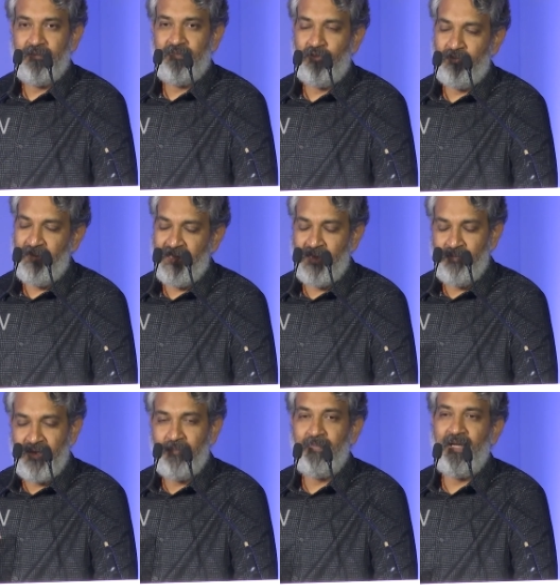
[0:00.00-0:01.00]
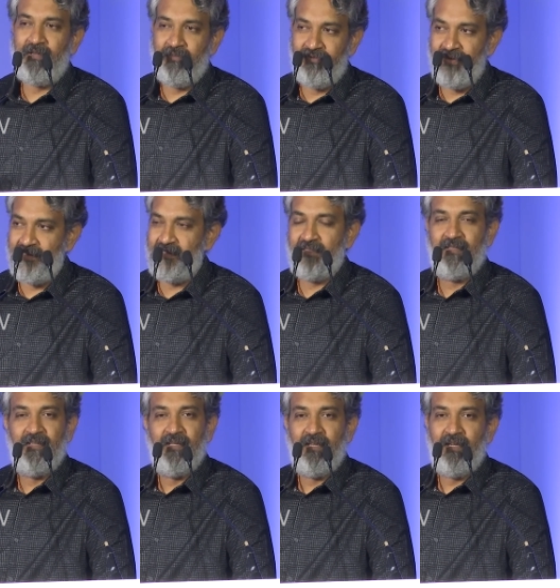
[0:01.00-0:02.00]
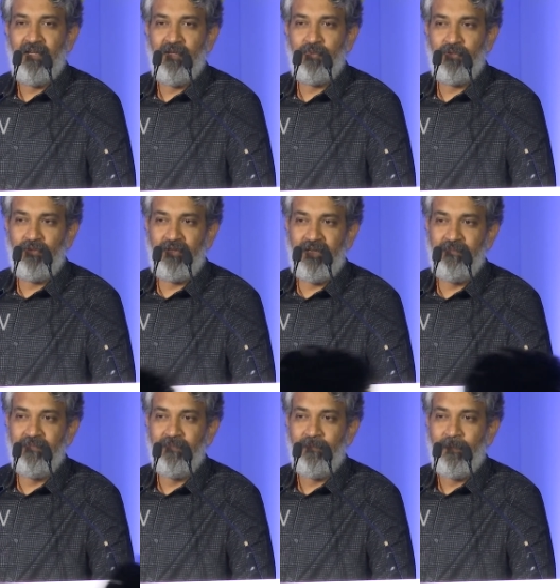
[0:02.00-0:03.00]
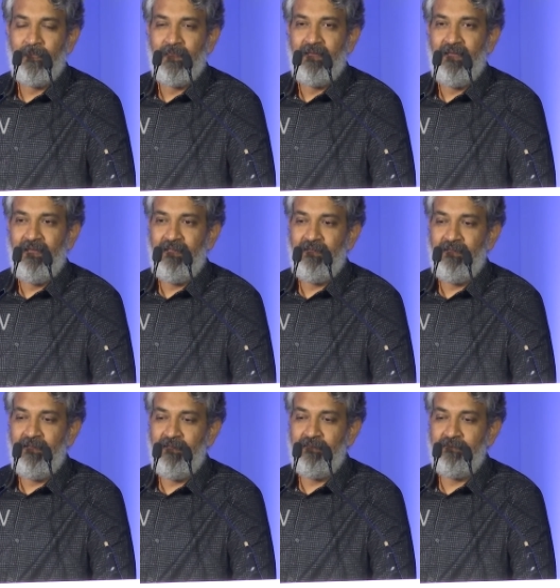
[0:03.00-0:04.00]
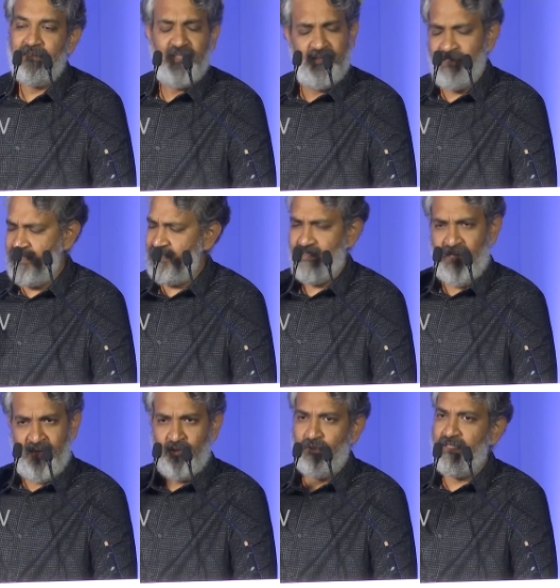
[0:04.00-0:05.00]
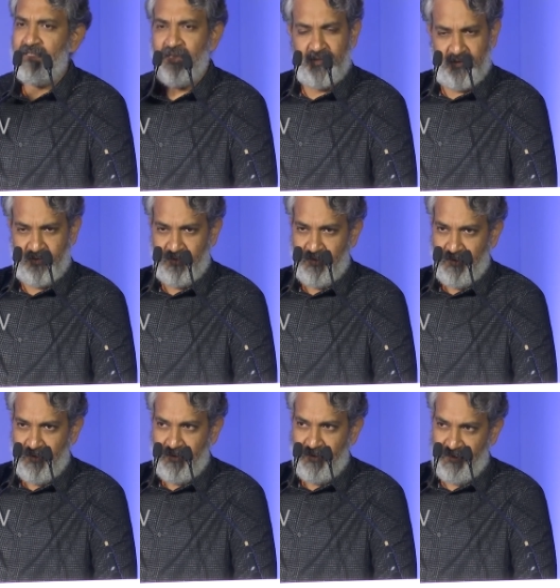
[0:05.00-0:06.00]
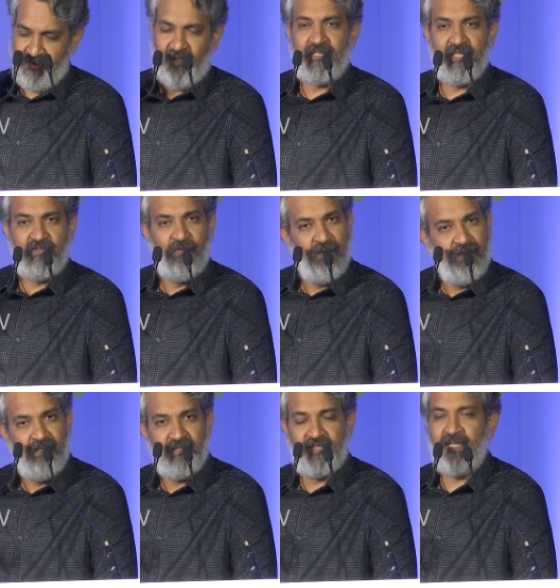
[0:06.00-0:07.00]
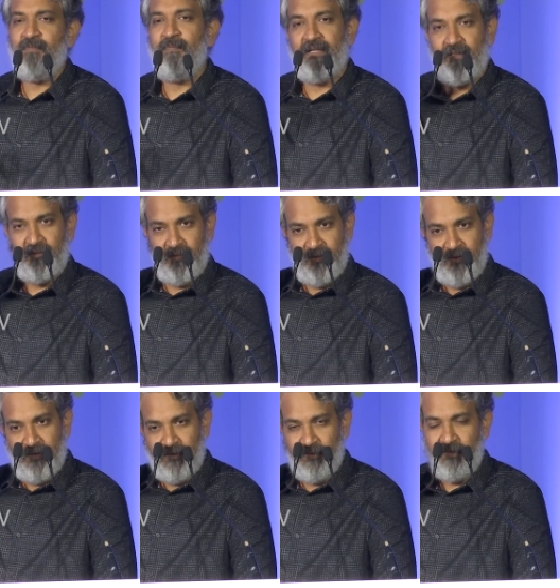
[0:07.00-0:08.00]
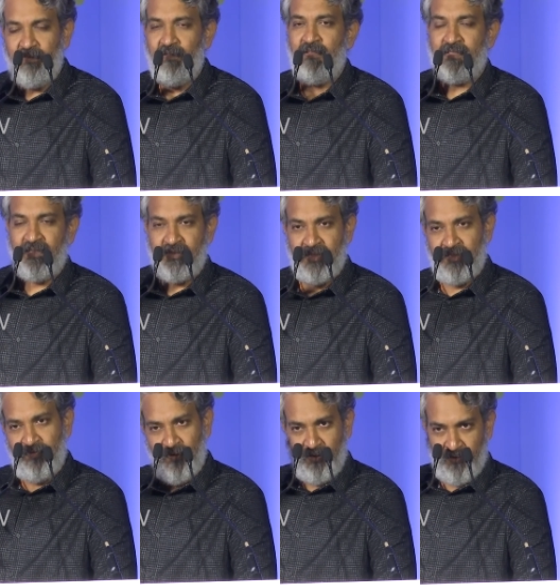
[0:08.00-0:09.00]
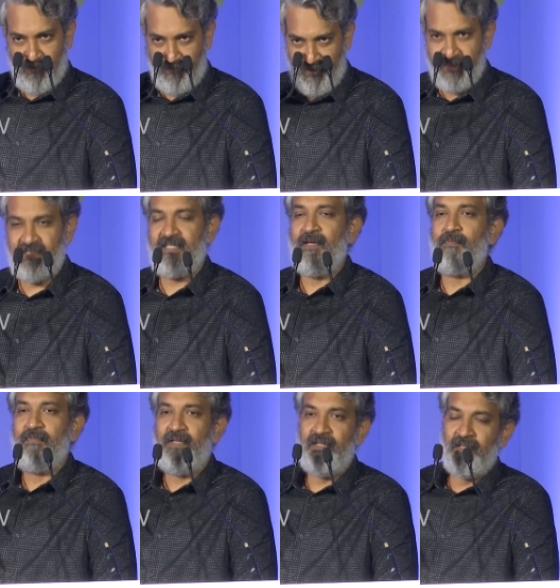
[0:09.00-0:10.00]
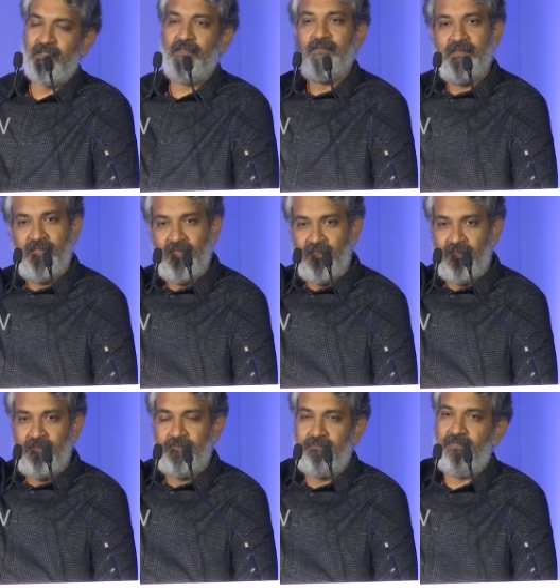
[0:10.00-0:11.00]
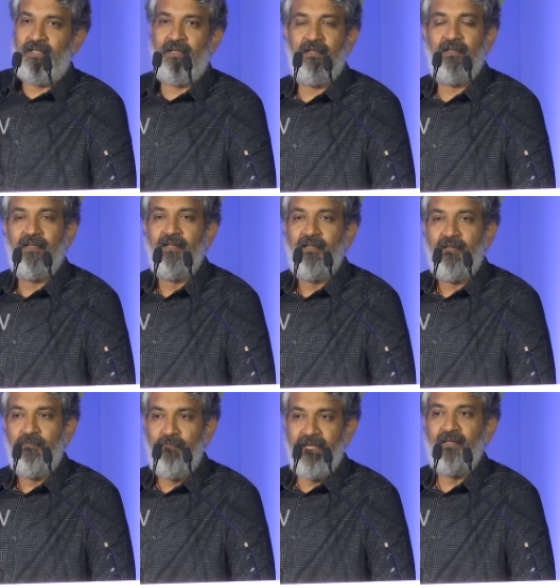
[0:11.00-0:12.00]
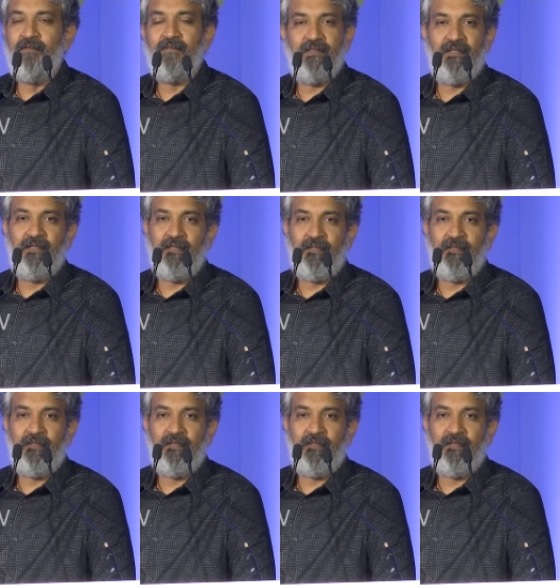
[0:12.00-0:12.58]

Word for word: for making me a part of this program. And I know this is a successful step, but a successful first step in a big